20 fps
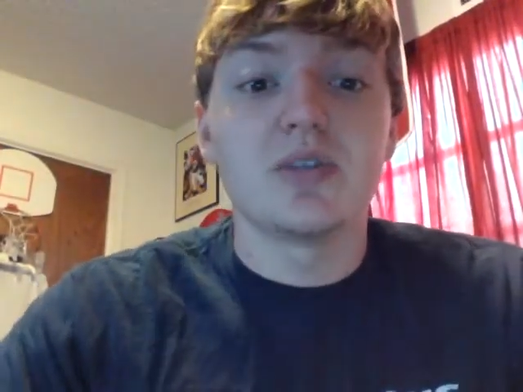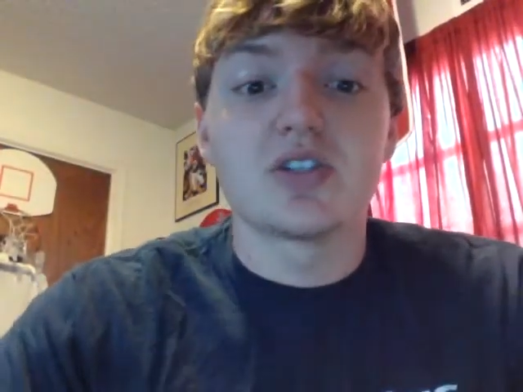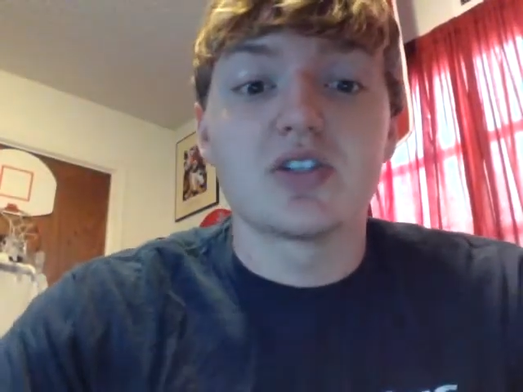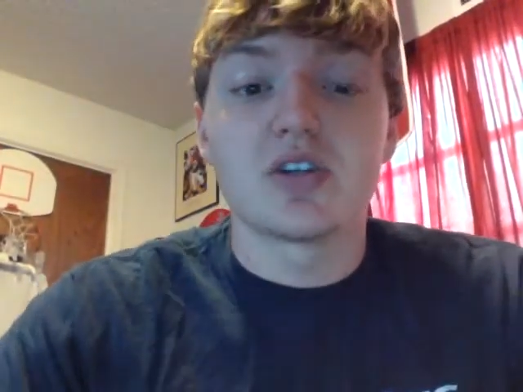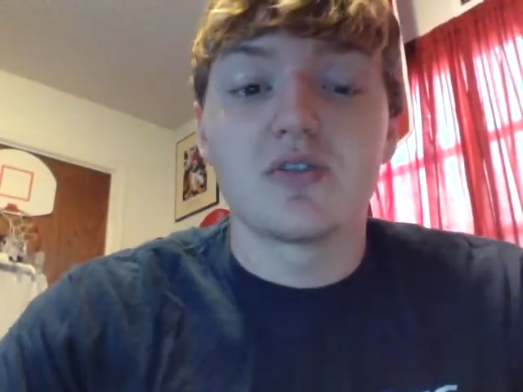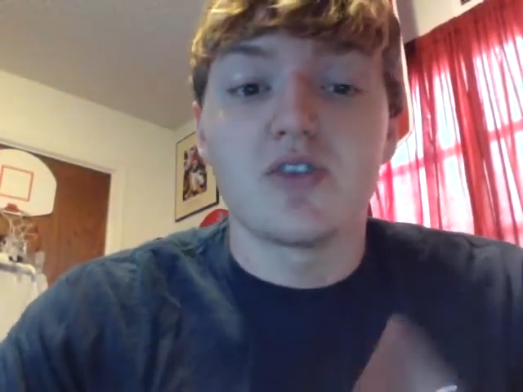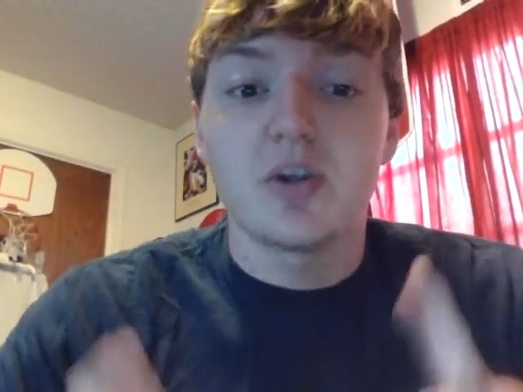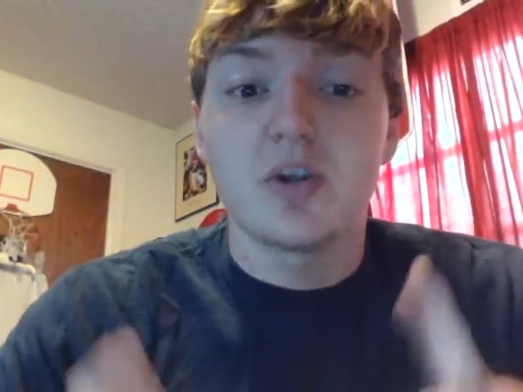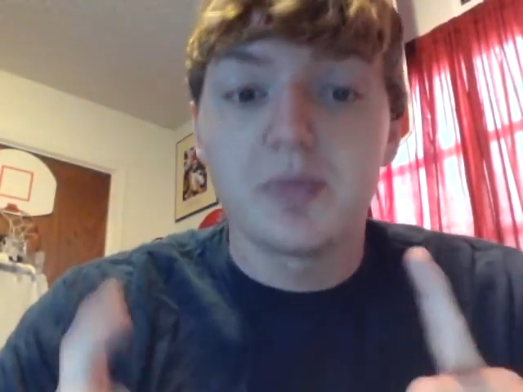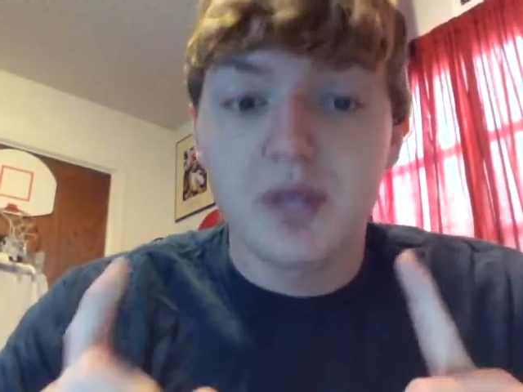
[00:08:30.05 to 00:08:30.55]
Be
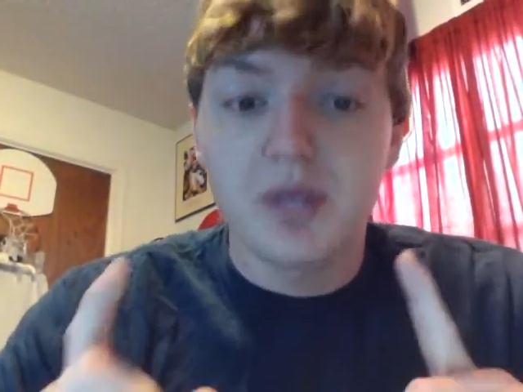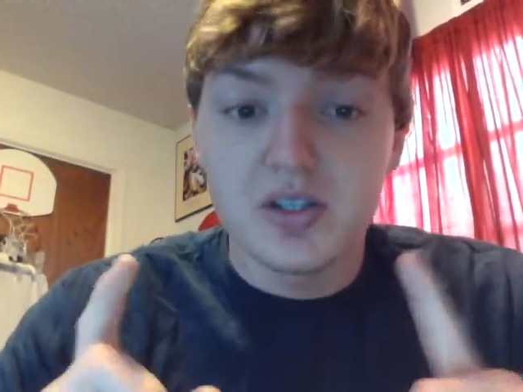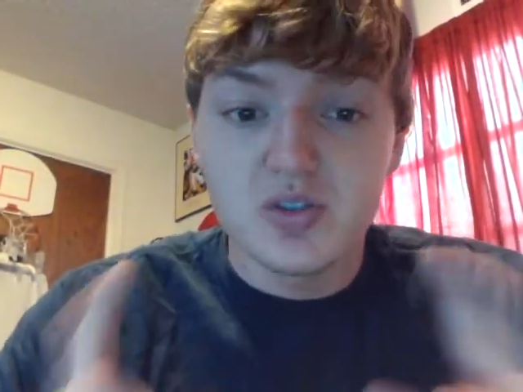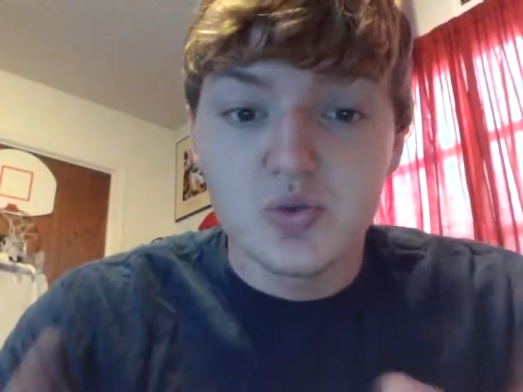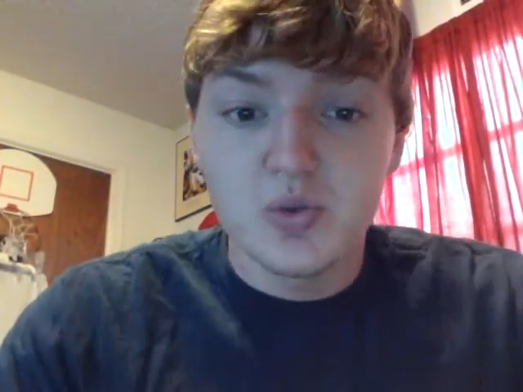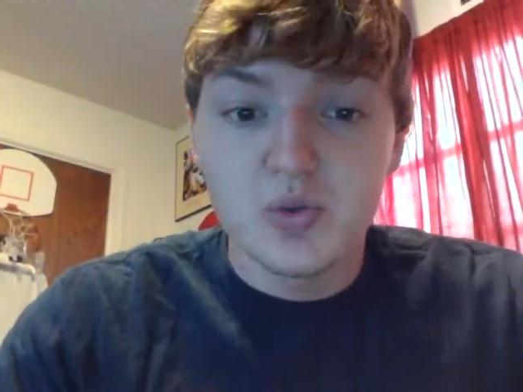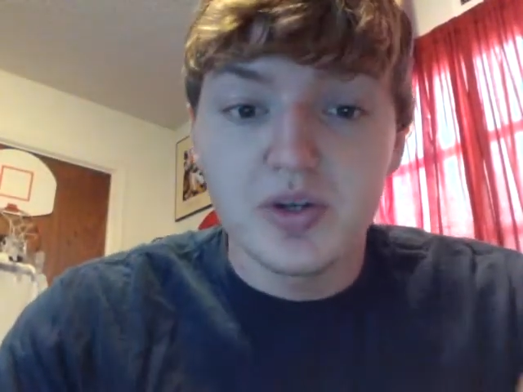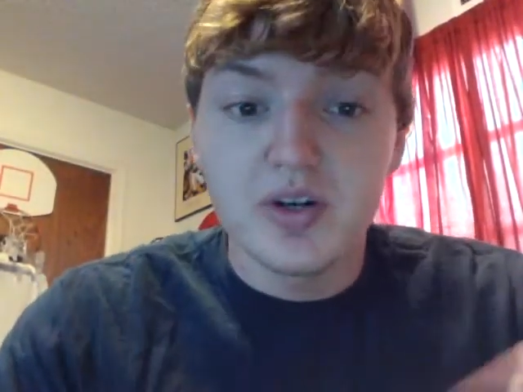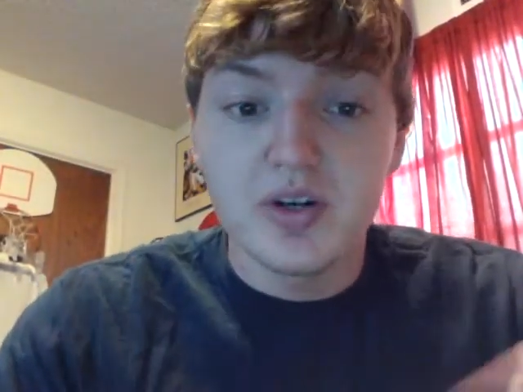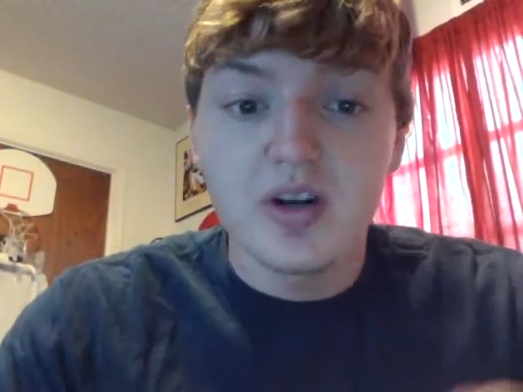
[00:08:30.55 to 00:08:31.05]
sure to follow me on
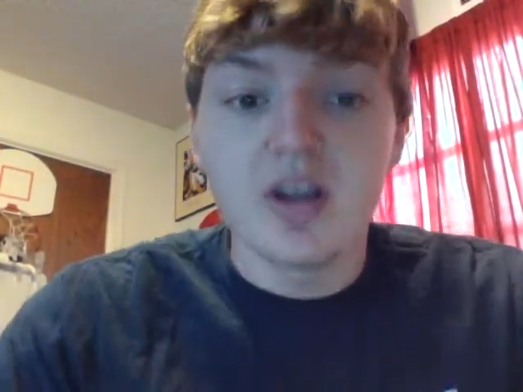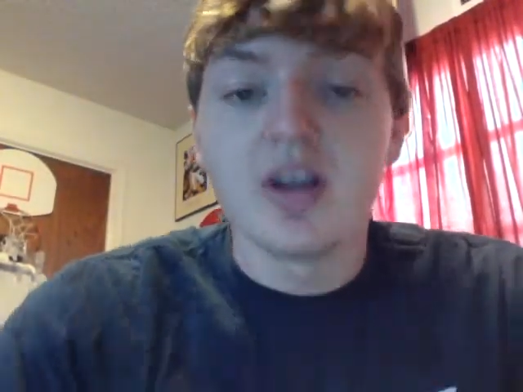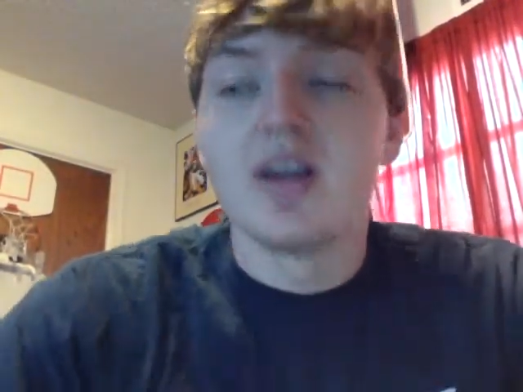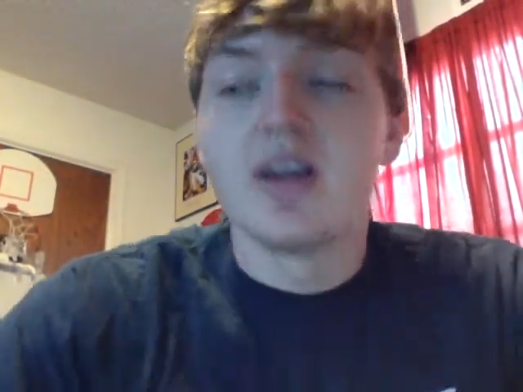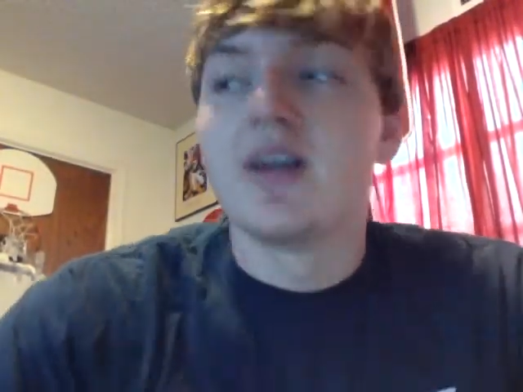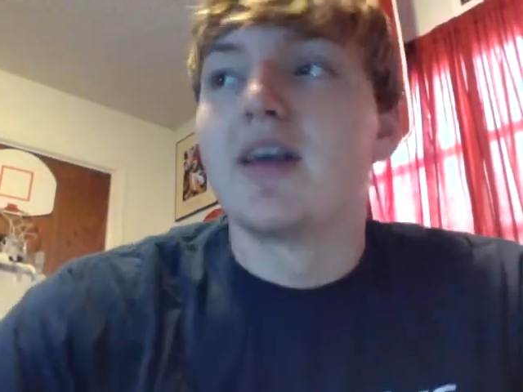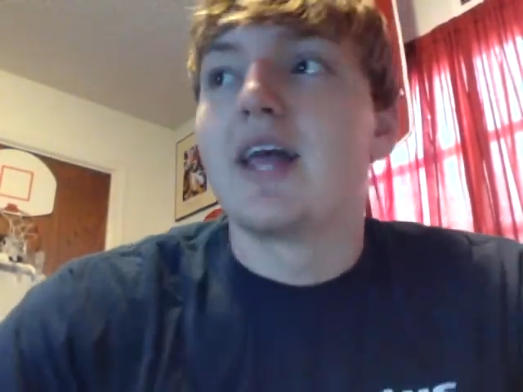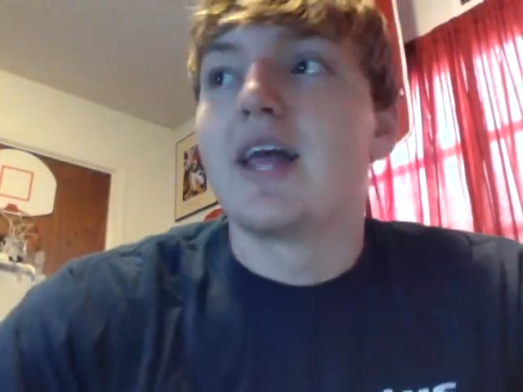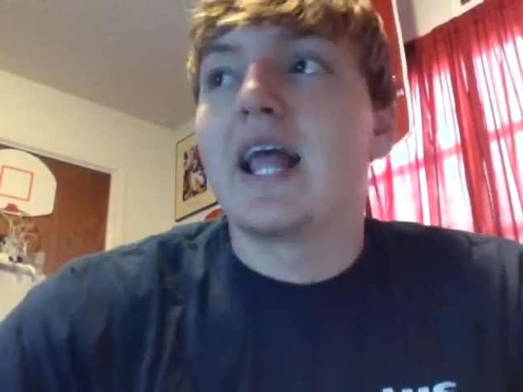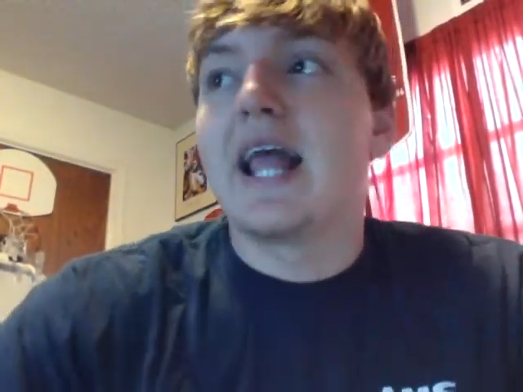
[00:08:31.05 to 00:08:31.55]
Twitter,
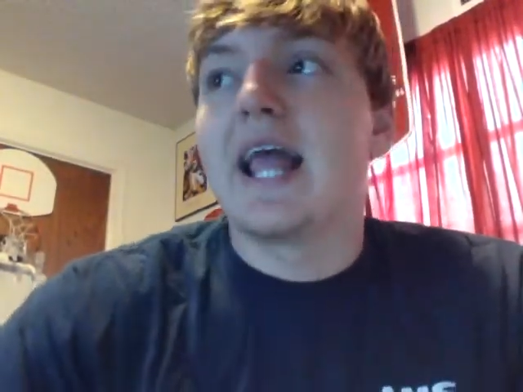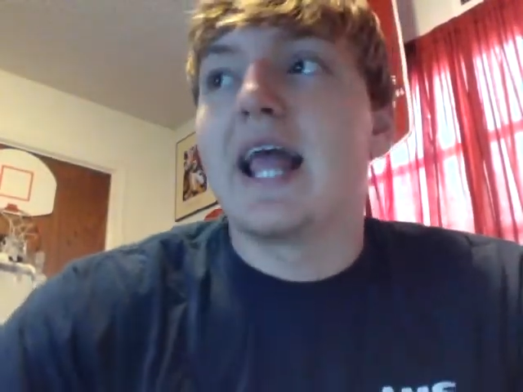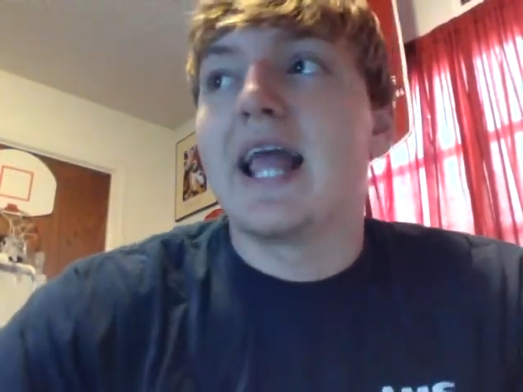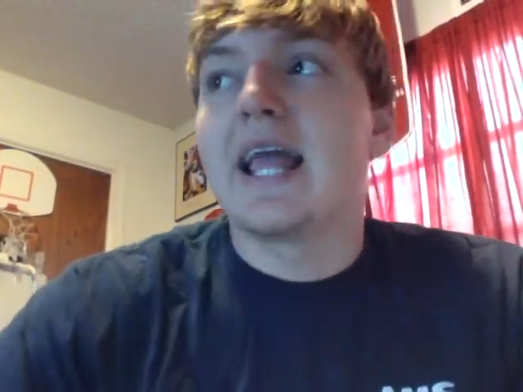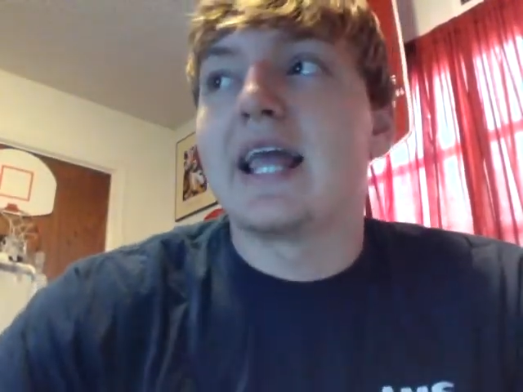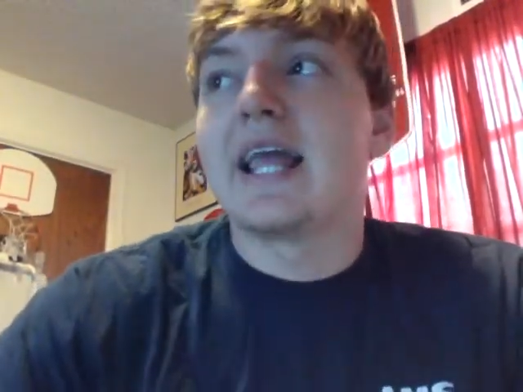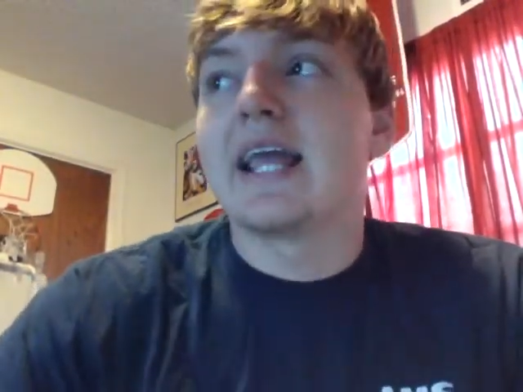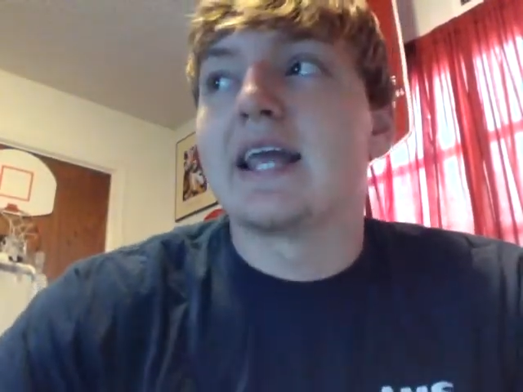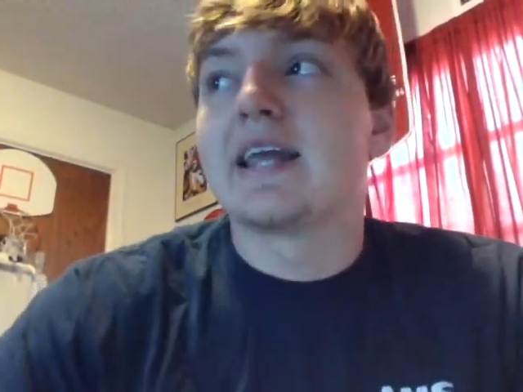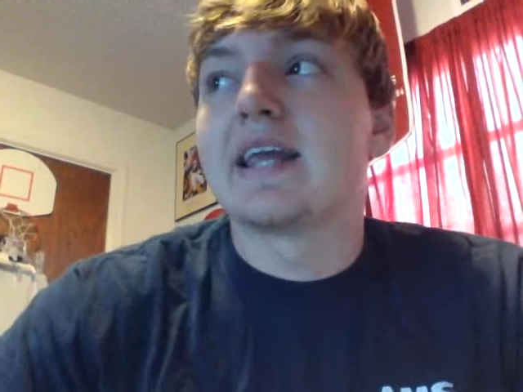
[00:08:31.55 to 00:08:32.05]

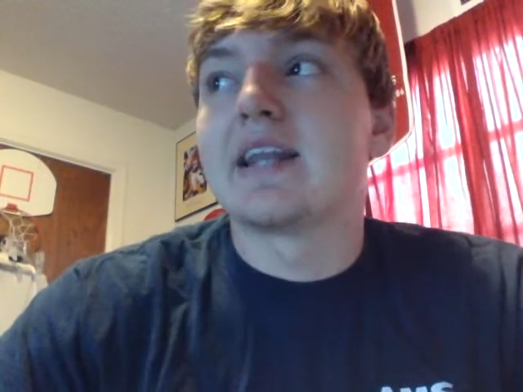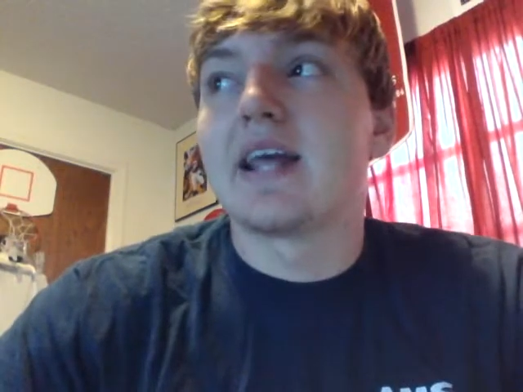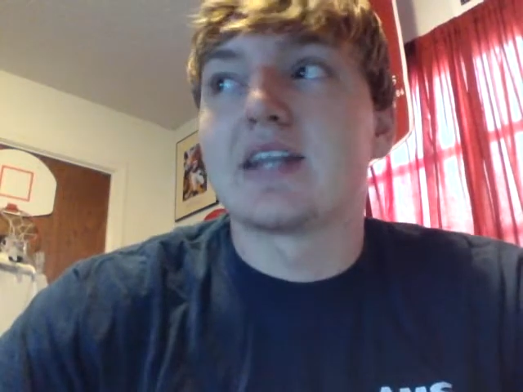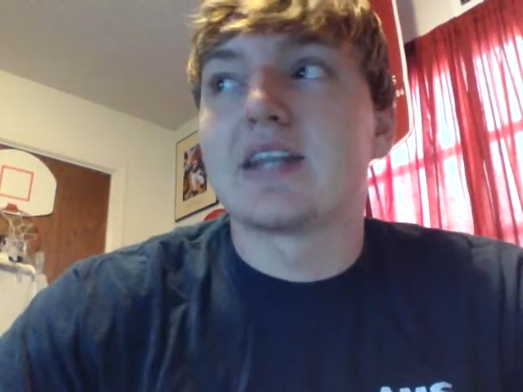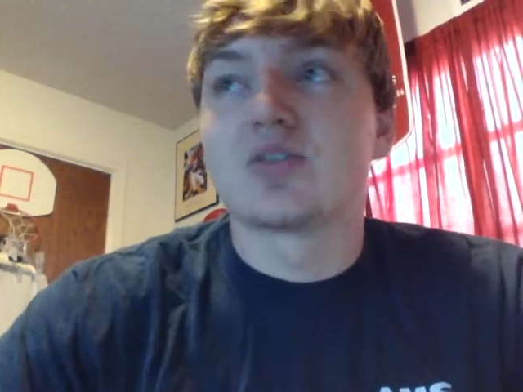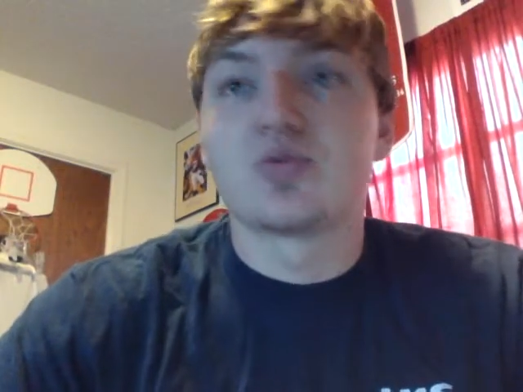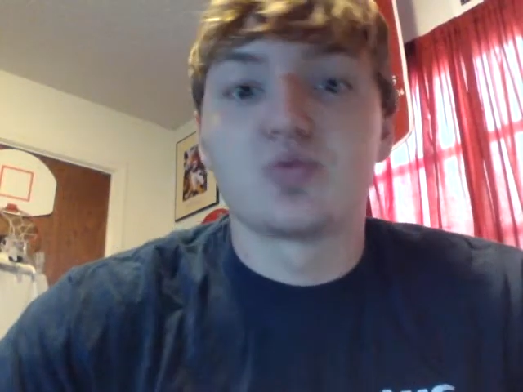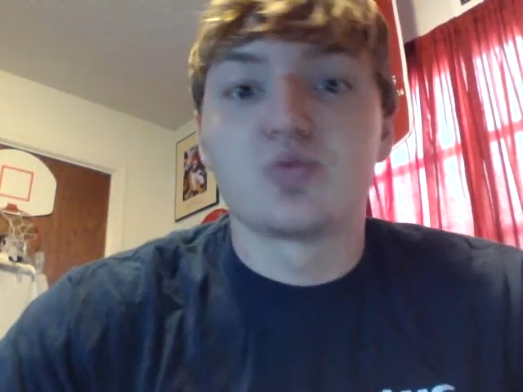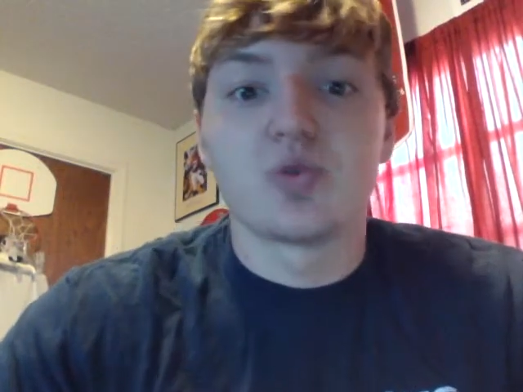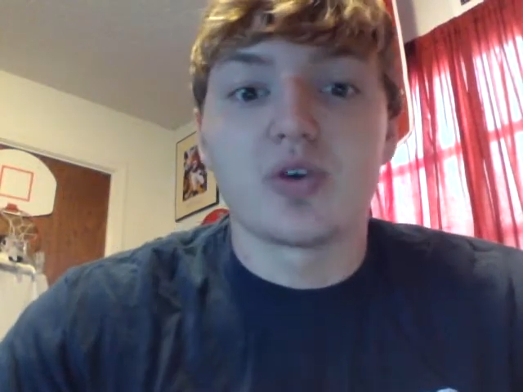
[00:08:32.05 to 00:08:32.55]
and at